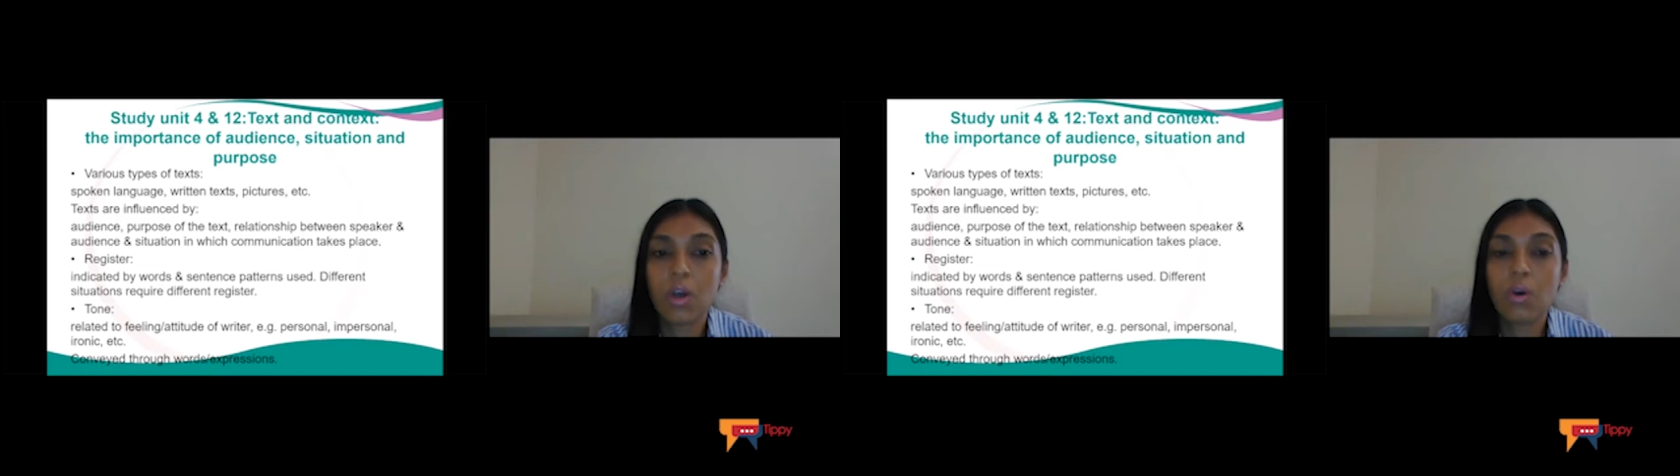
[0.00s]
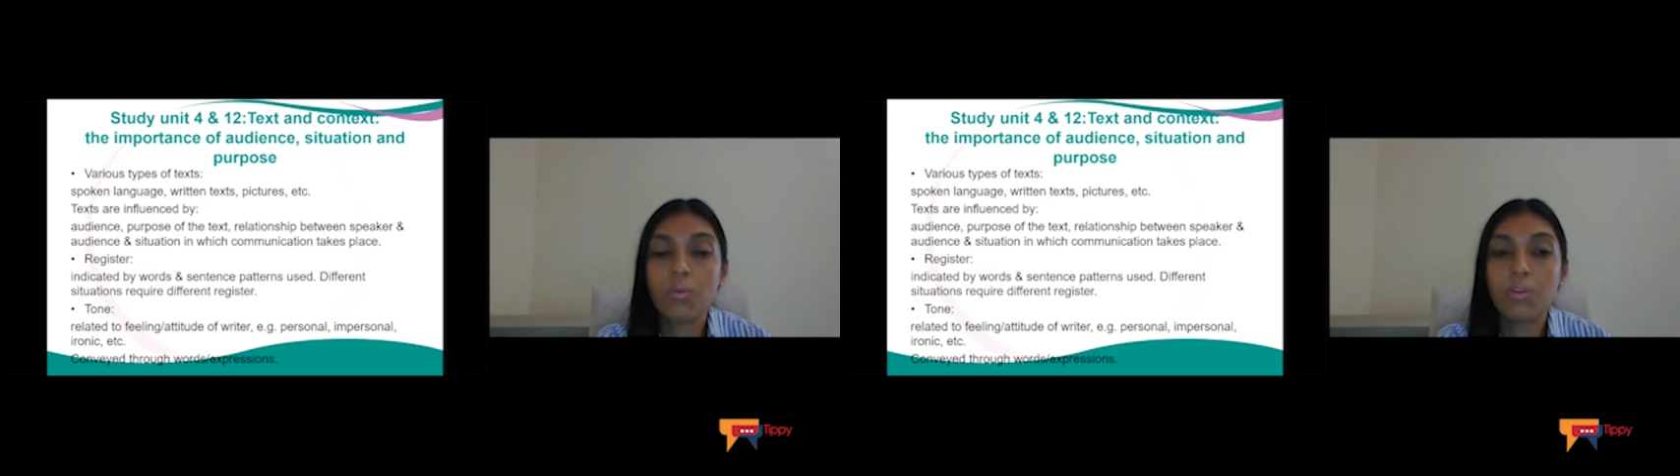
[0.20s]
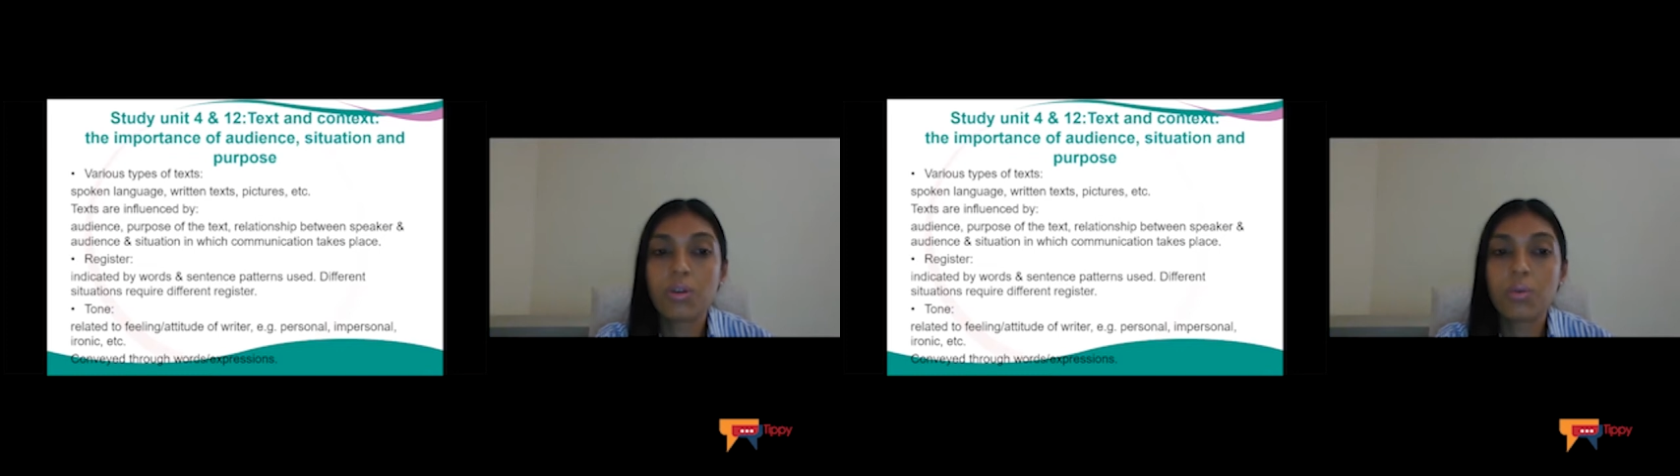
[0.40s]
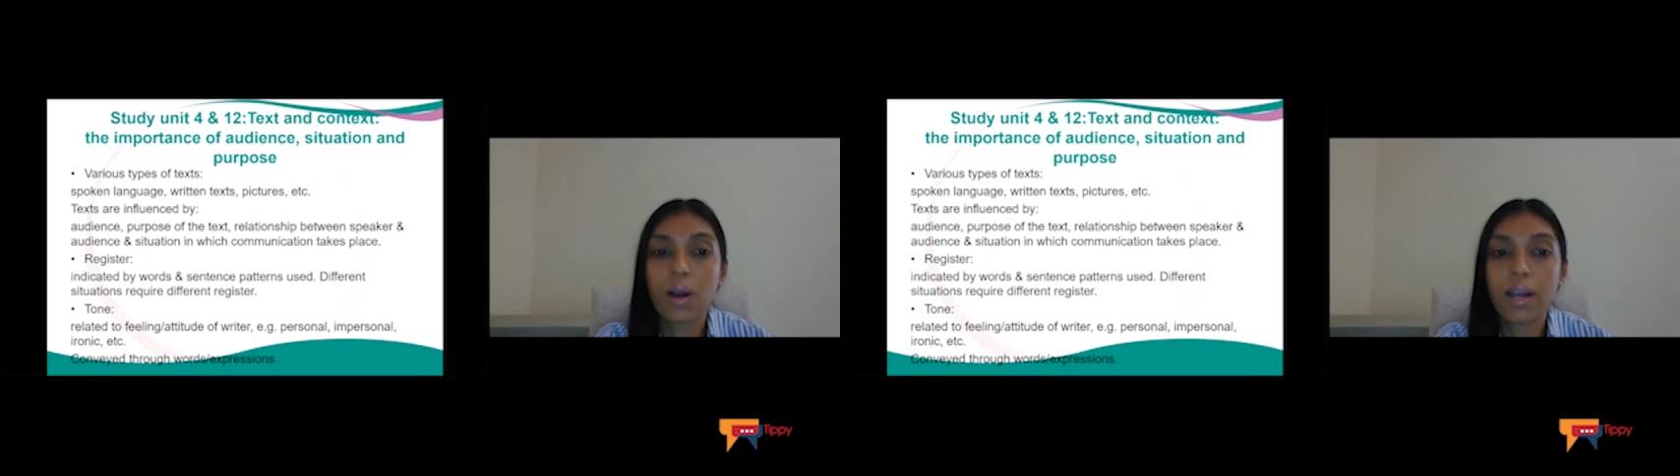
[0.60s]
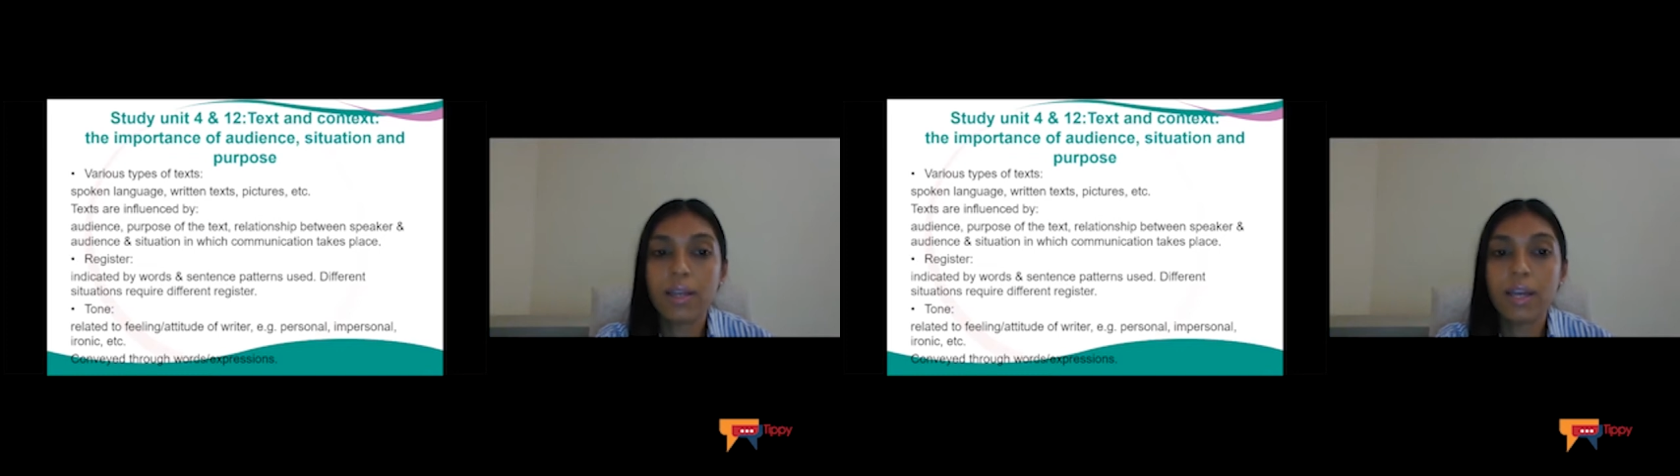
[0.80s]
would
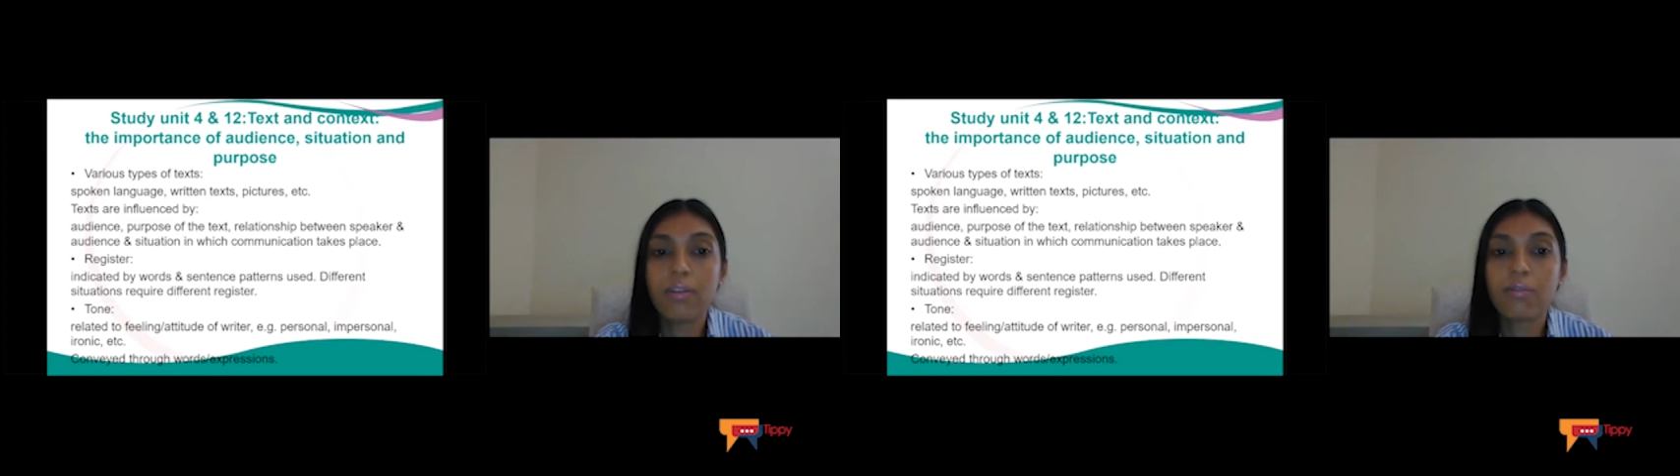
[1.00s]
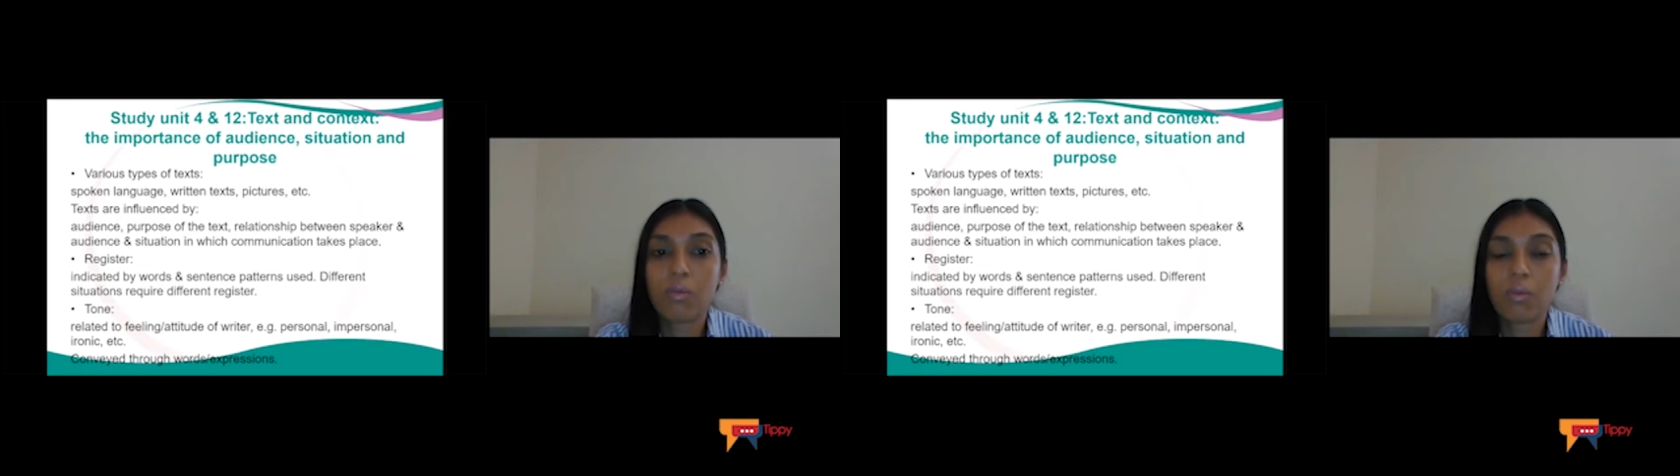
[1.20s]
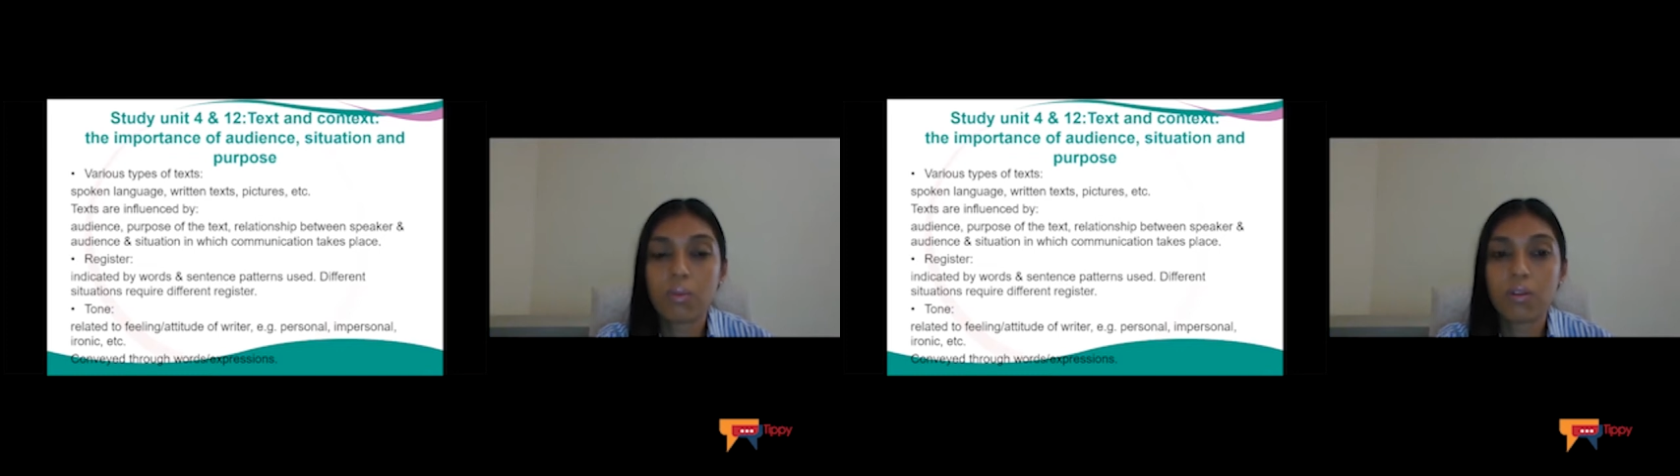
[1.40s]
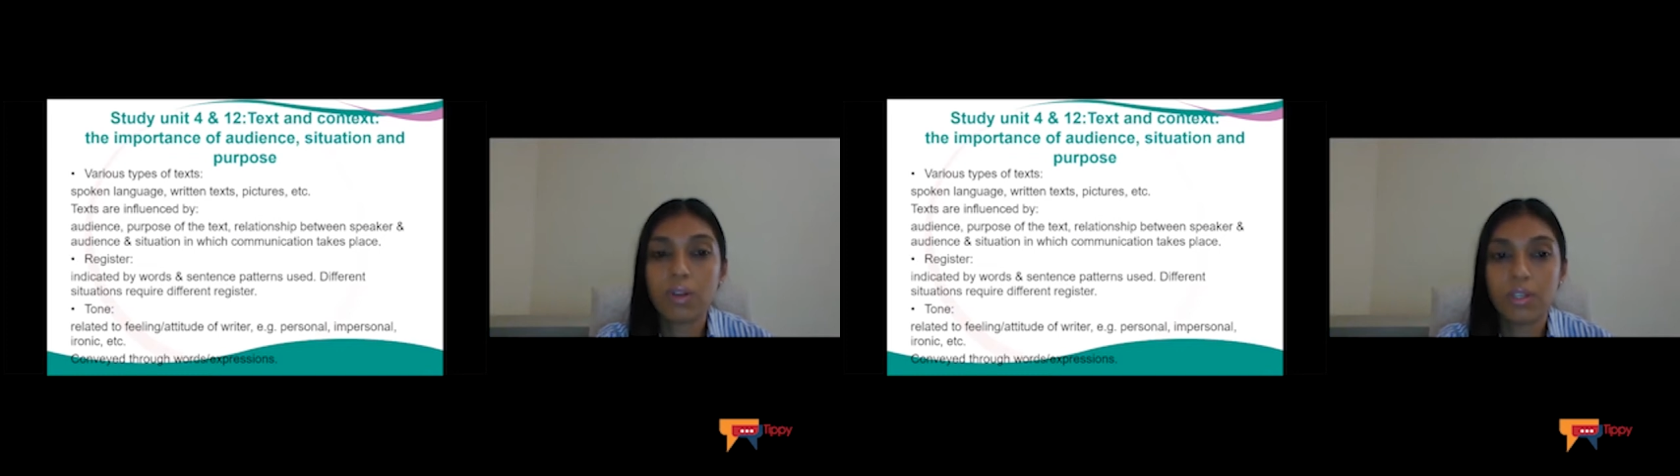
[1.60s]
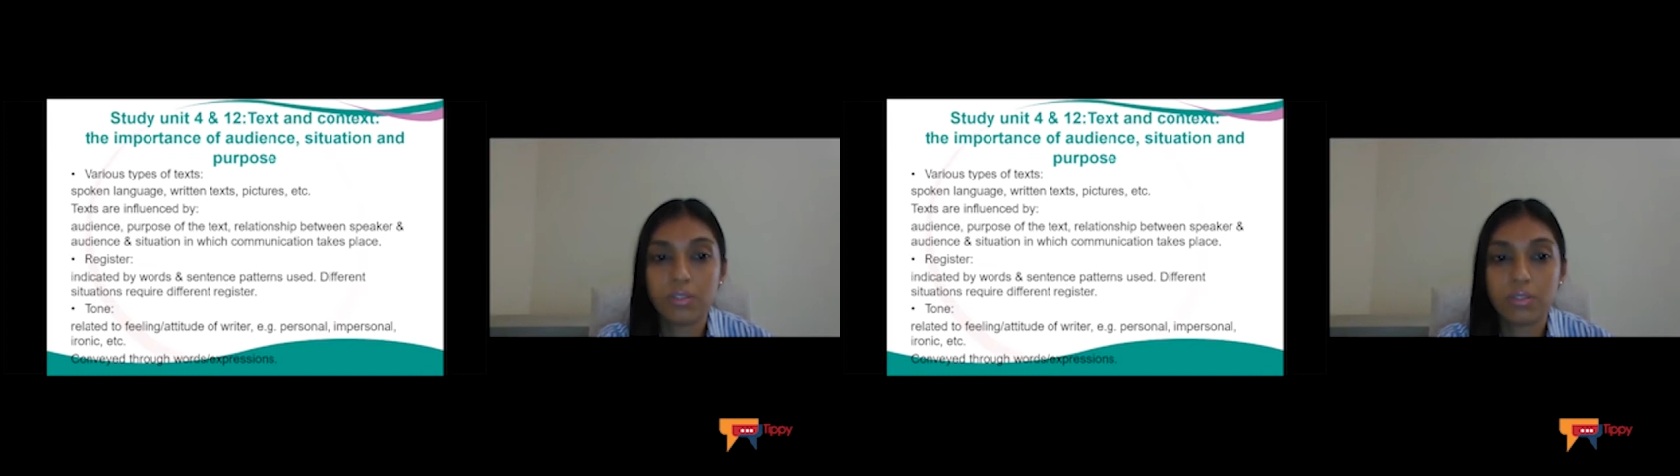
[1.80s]
require a formal
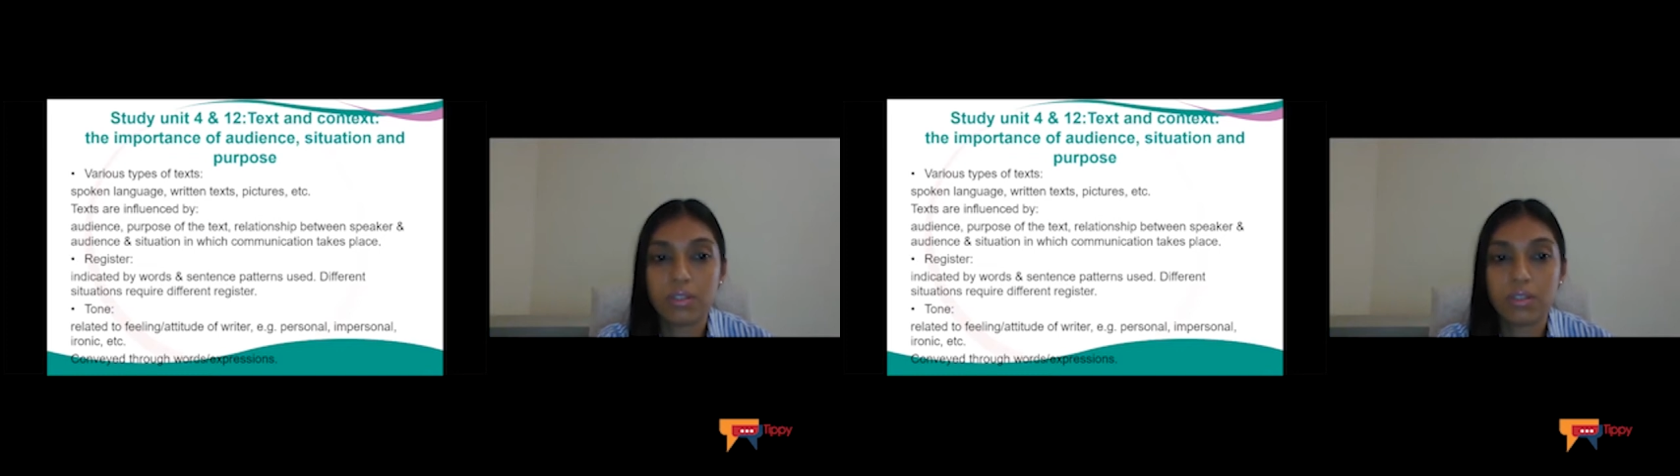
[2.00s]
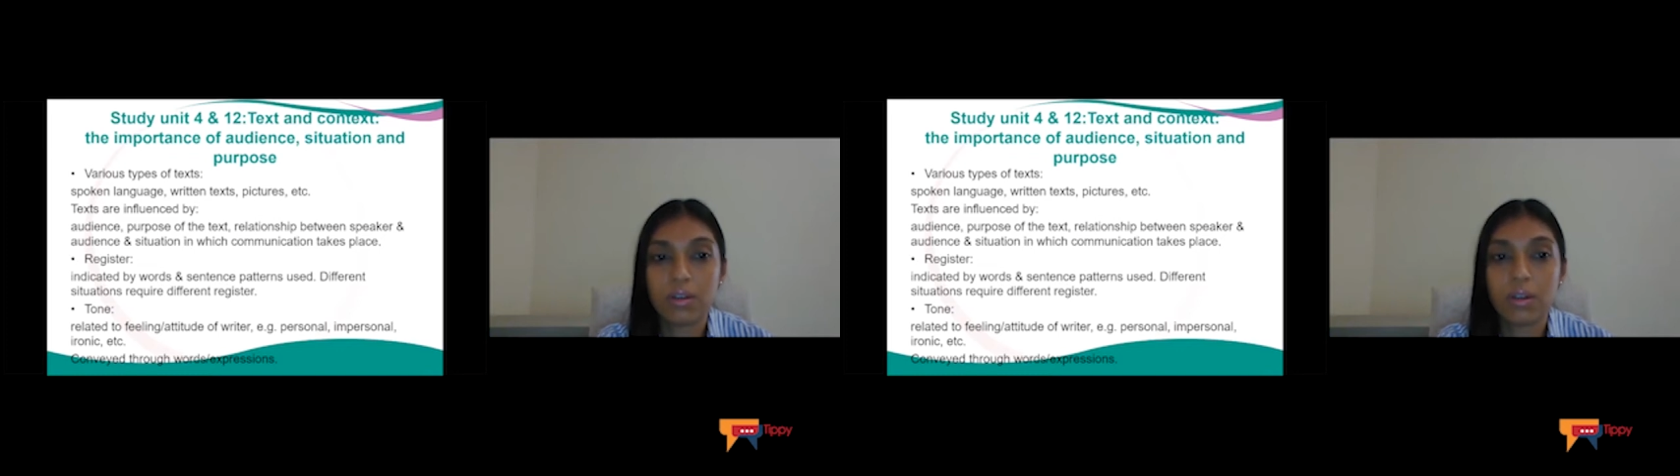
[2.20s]
register,